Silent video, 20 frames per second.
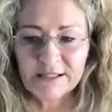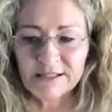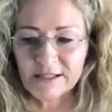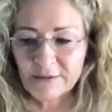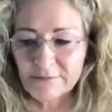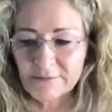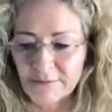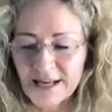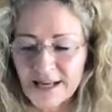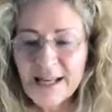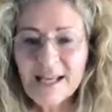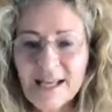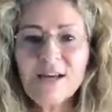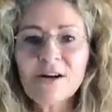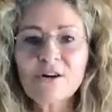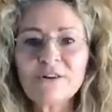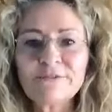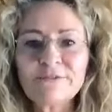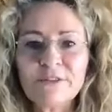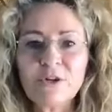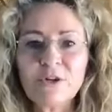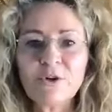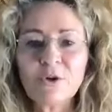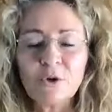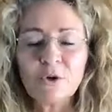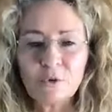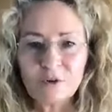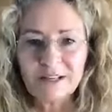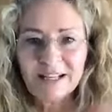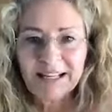So many of you
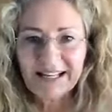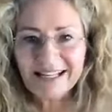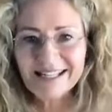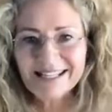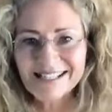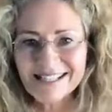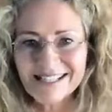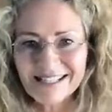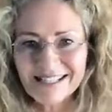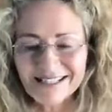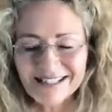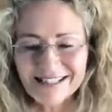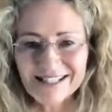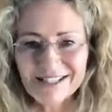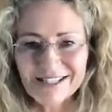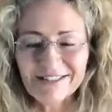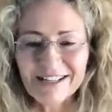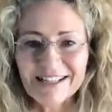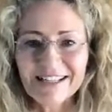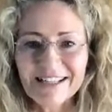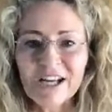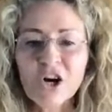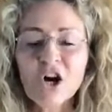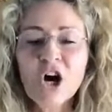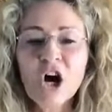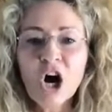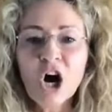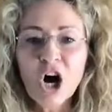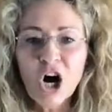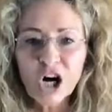who are listening to this right now
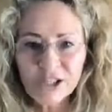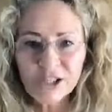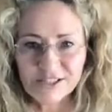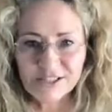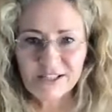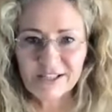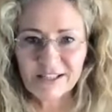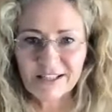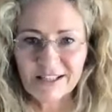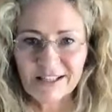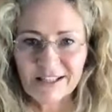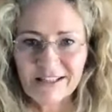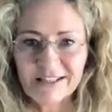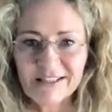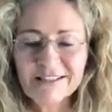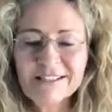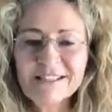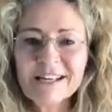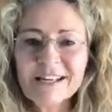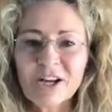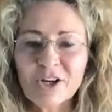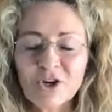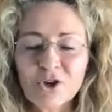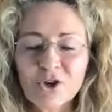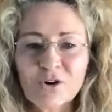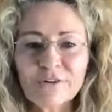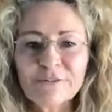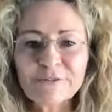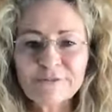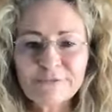are psychic and
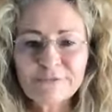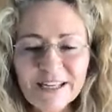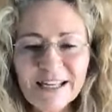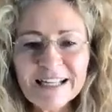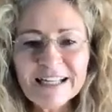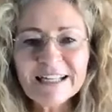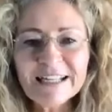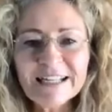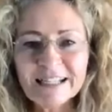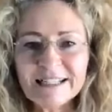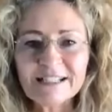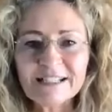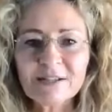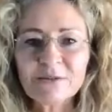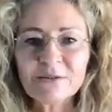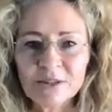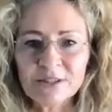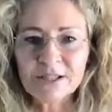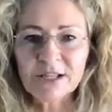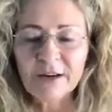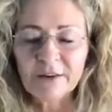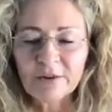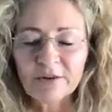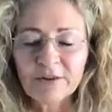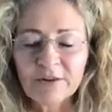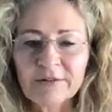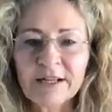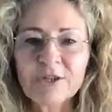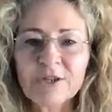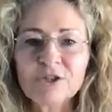you're feeling into what's going on
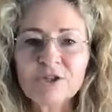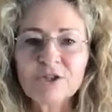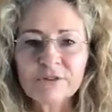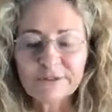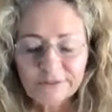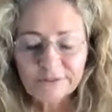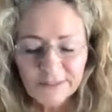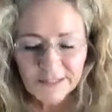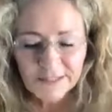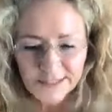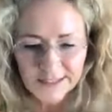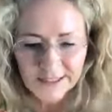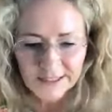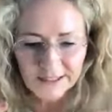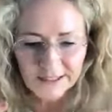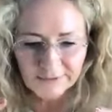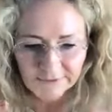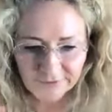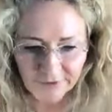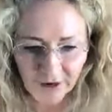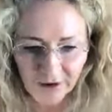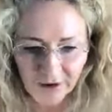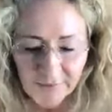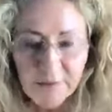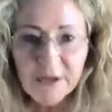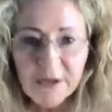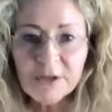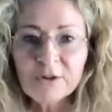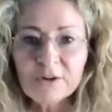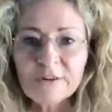around you. You're feeling into the
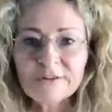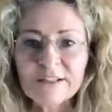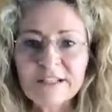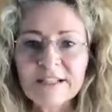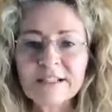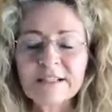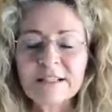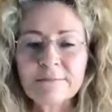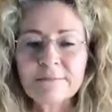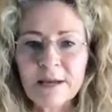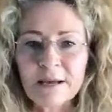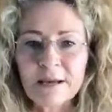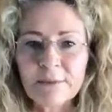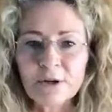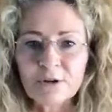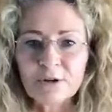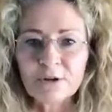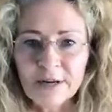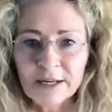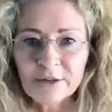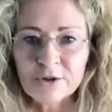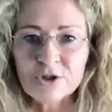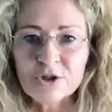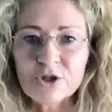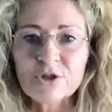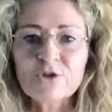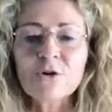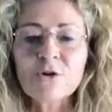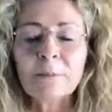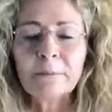environment. You're feeling into the people around
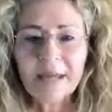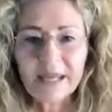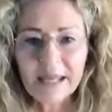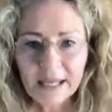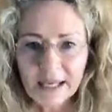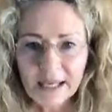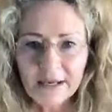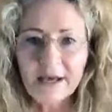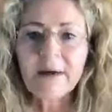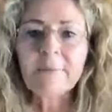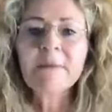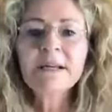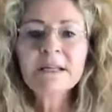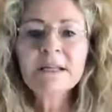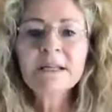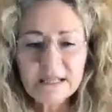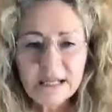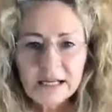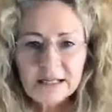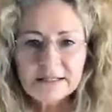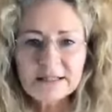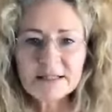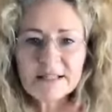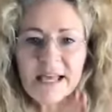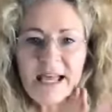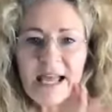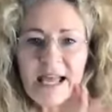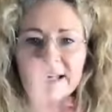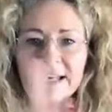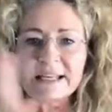you. You're picking up and
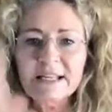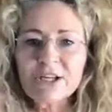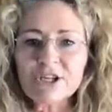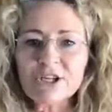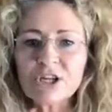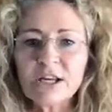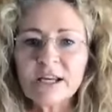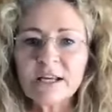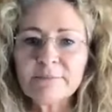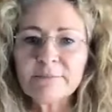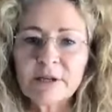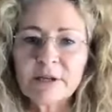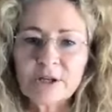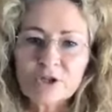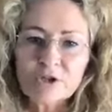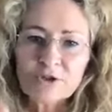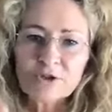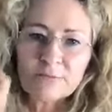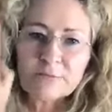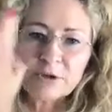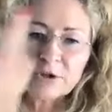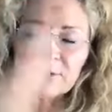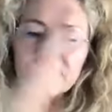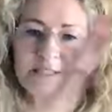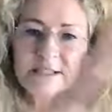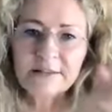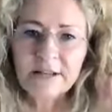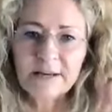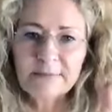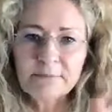their energy, because you're
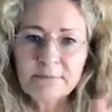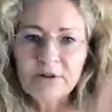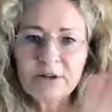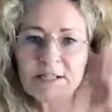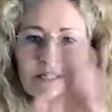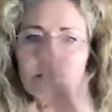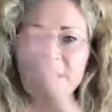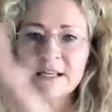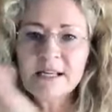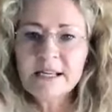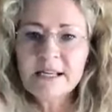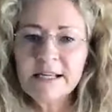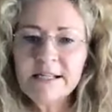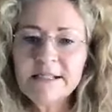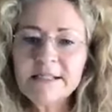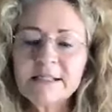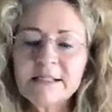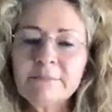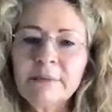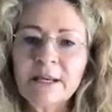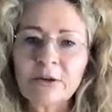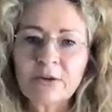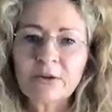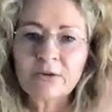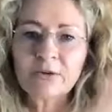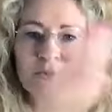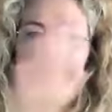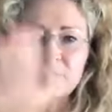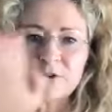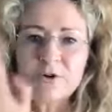porous and they're porous,
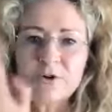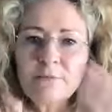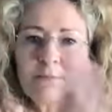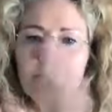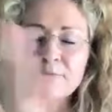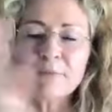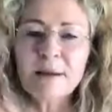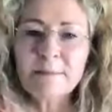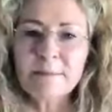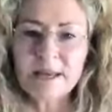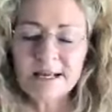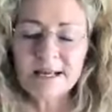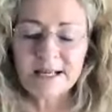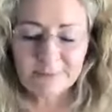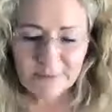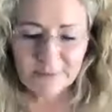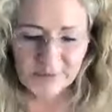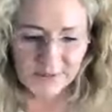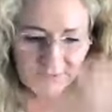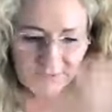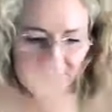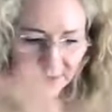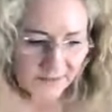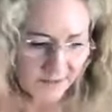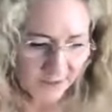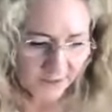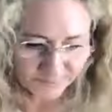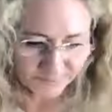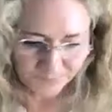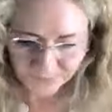intermingles. So you might pick up on something.
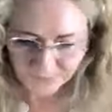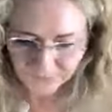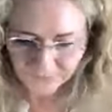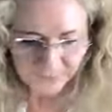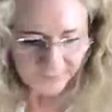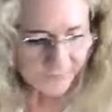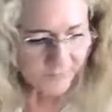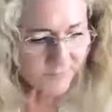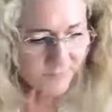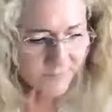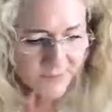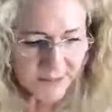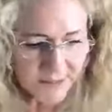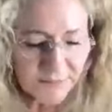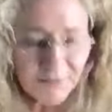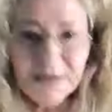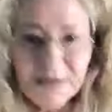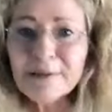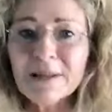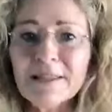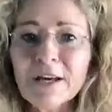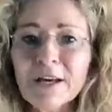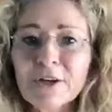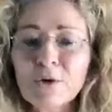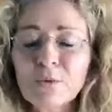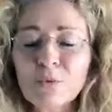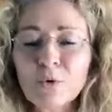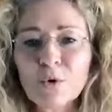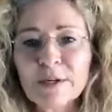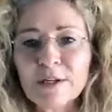So it might be that
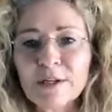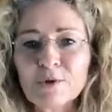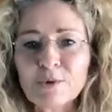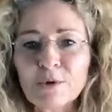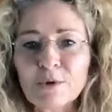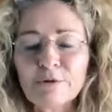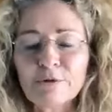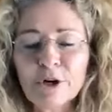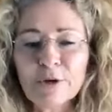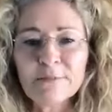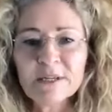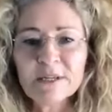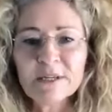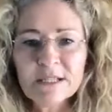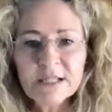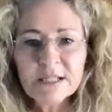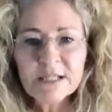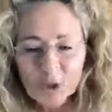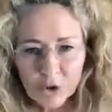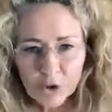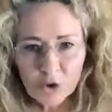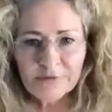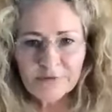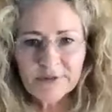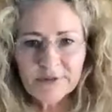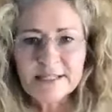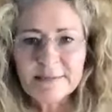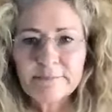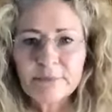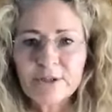you walk into a room, you're not
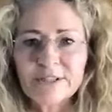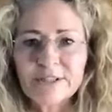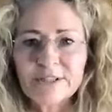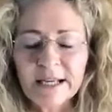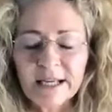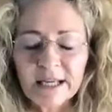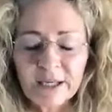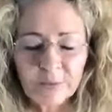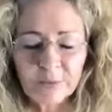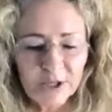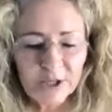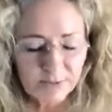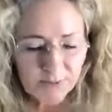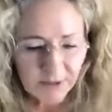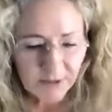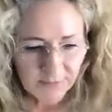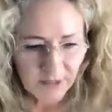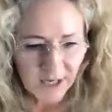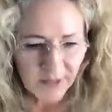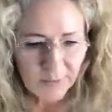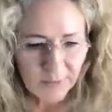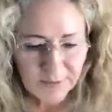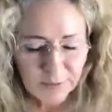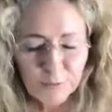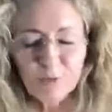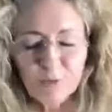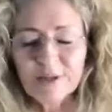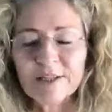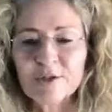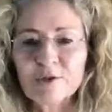reading body language, but you might
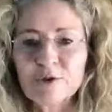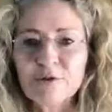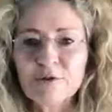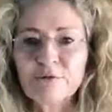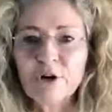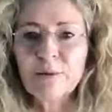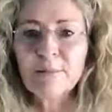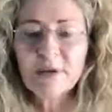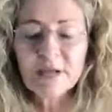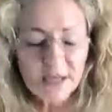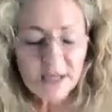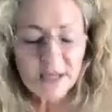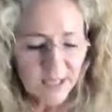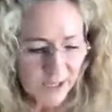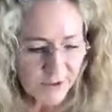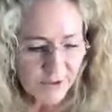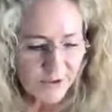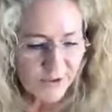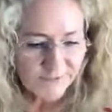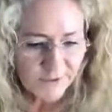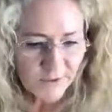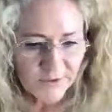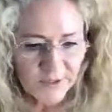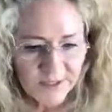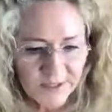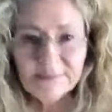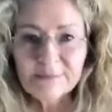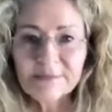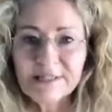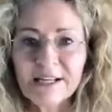walk into a room and you feel
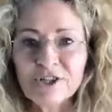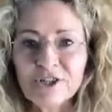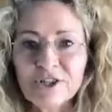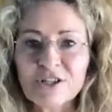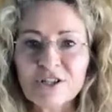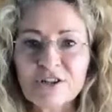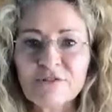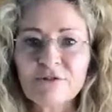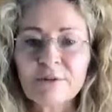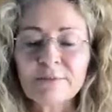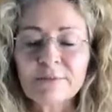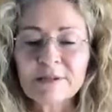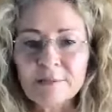there's some tension in the room.